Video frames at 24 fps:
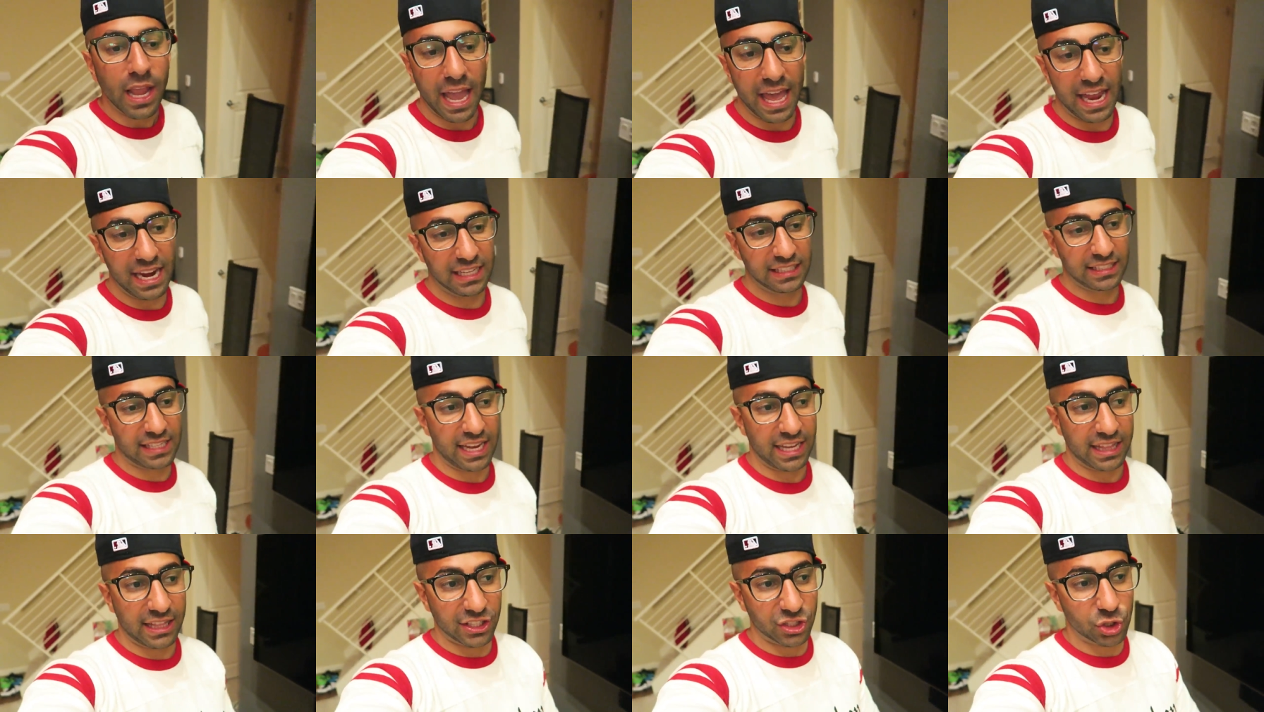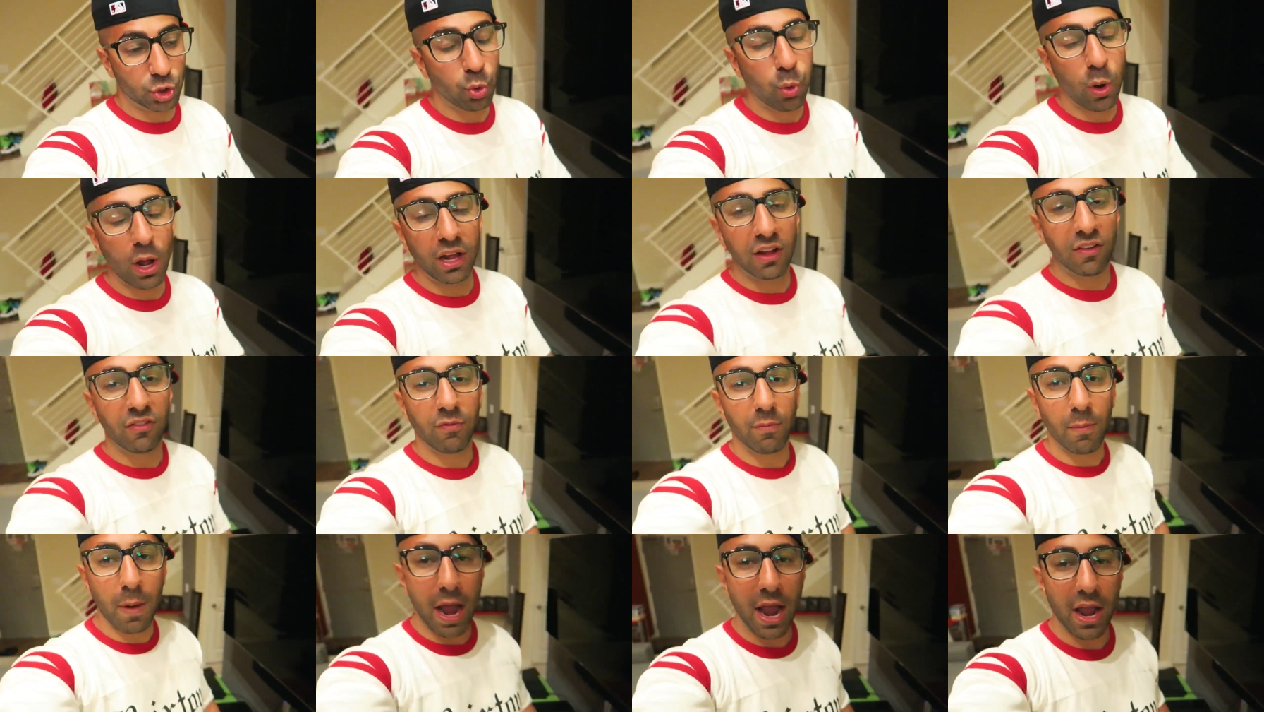and it's like this
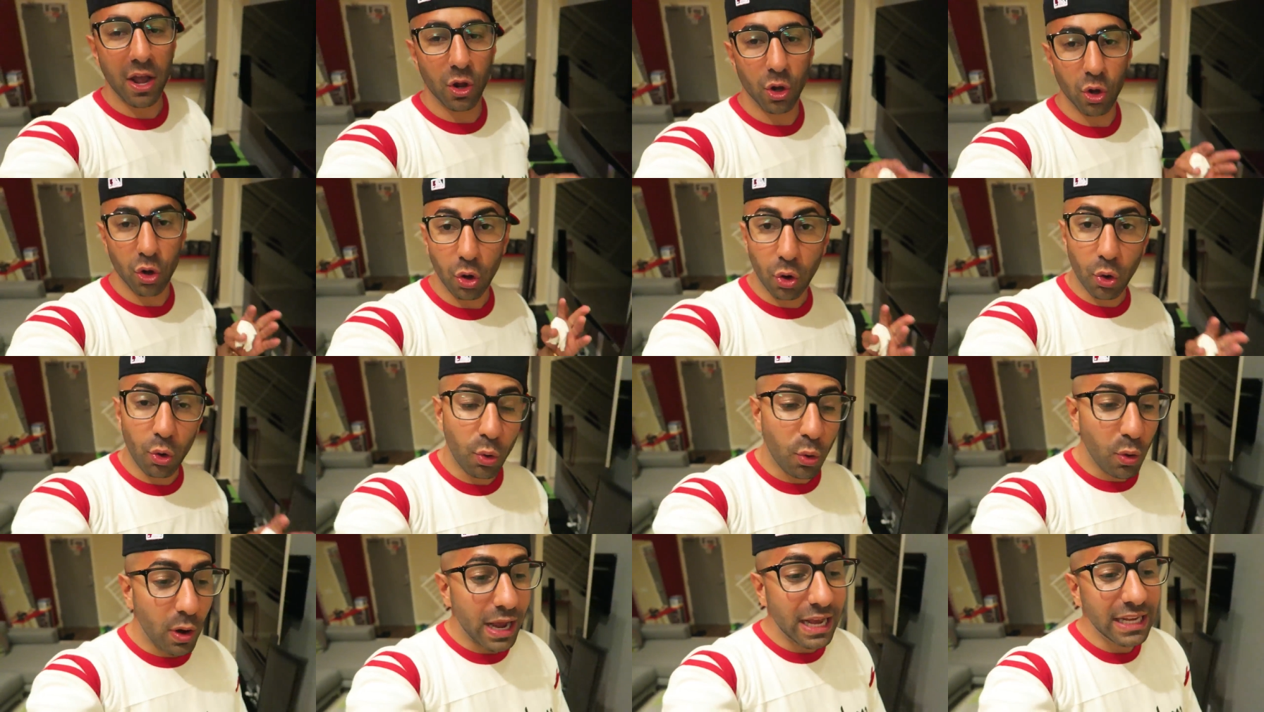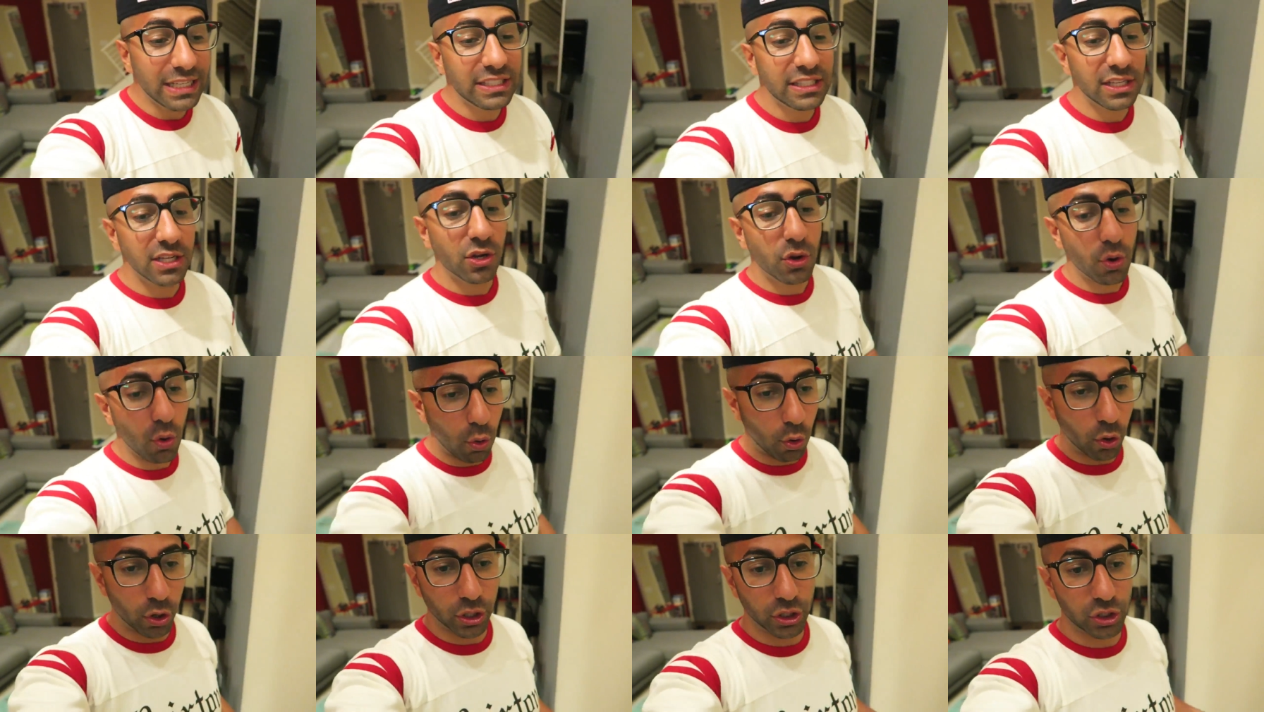12 mile crazy
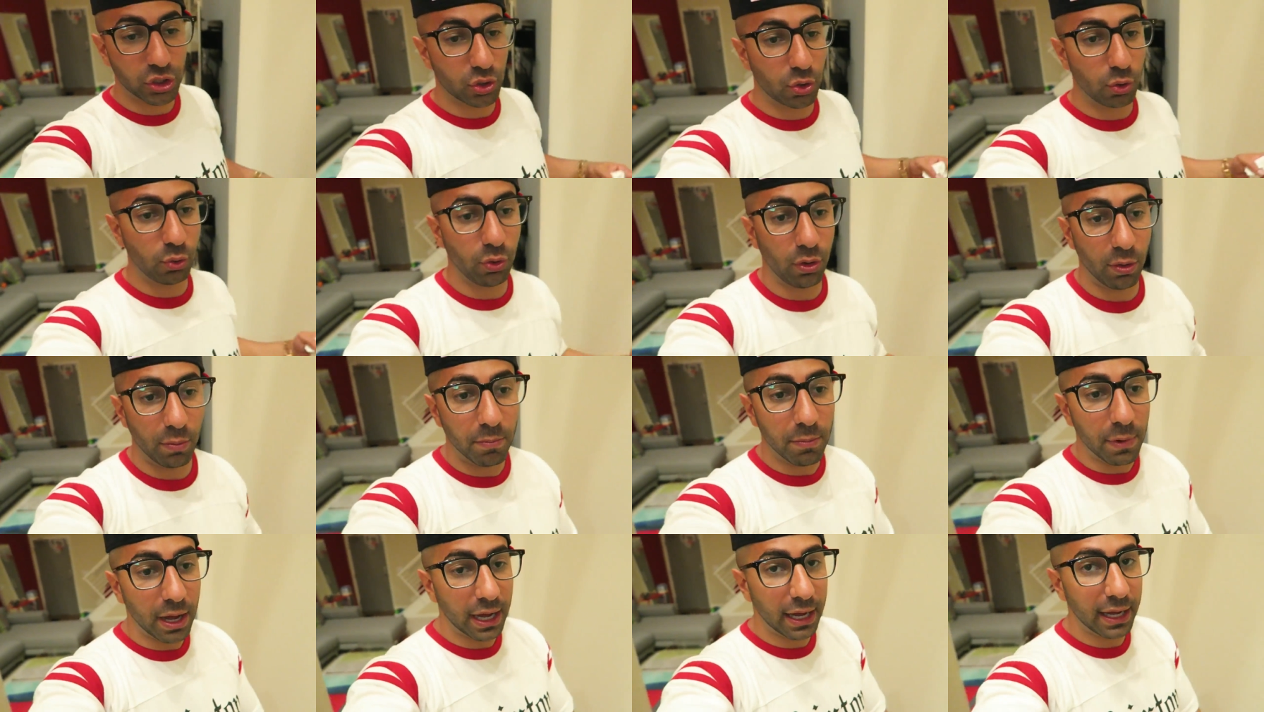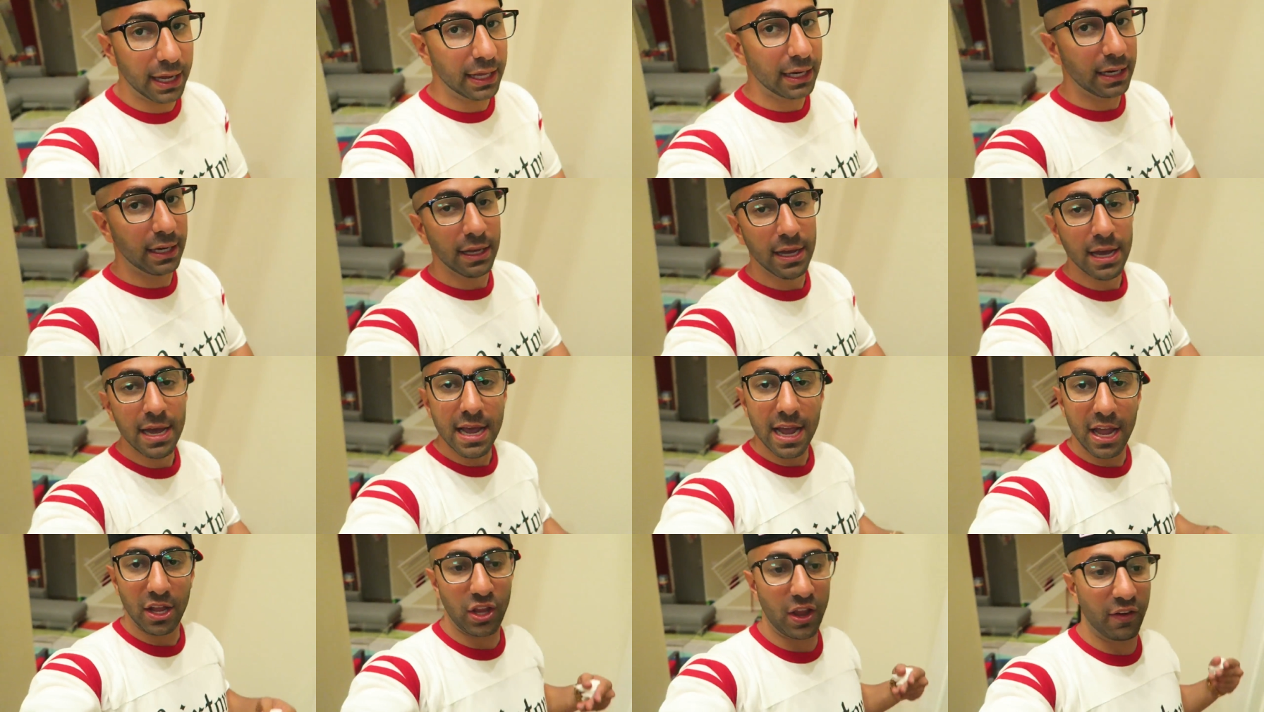course through the mud
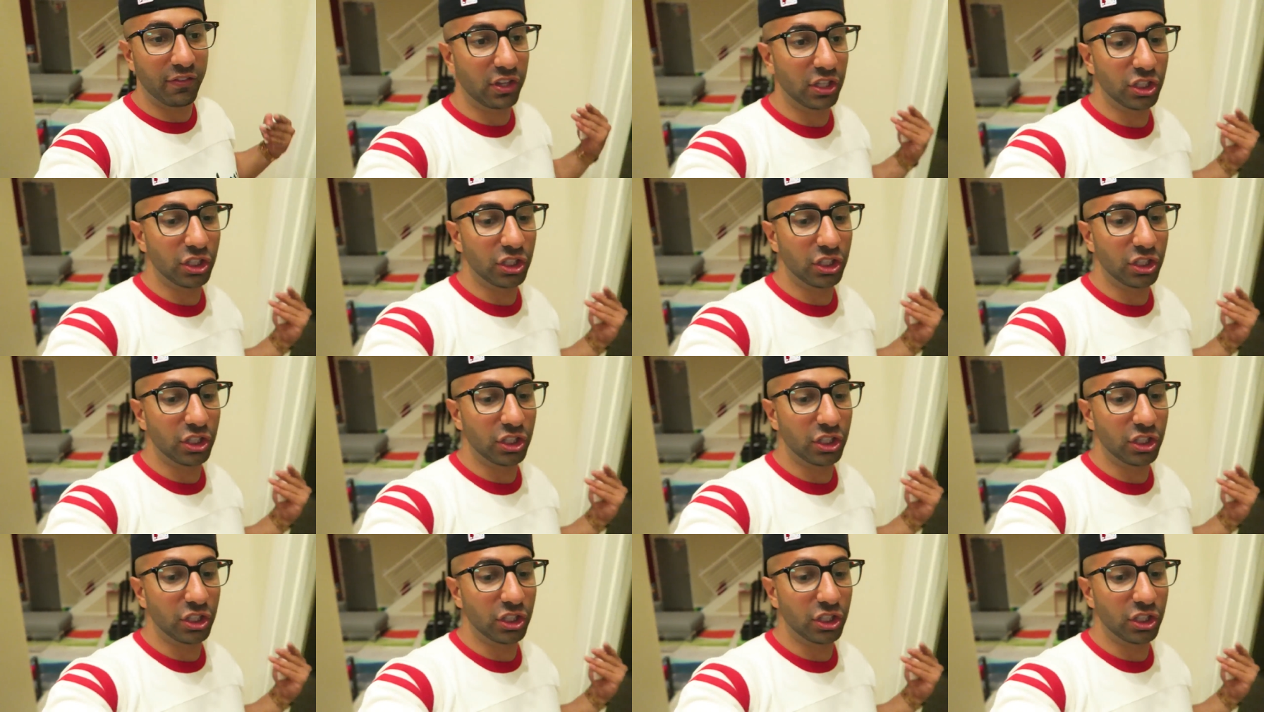and you